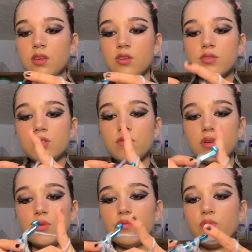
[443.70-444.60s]
So
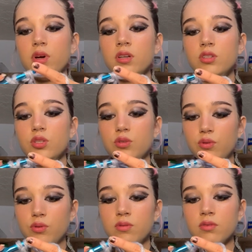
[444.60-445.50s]
we have 1,
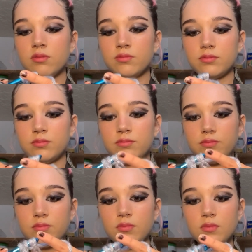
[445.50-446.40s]
2,
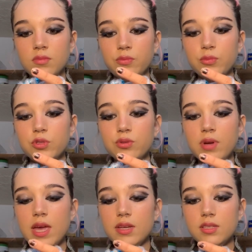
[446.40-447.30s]
and we'll do
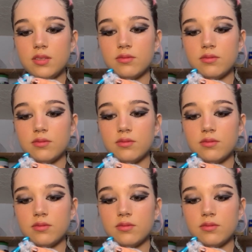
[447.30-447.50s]
8,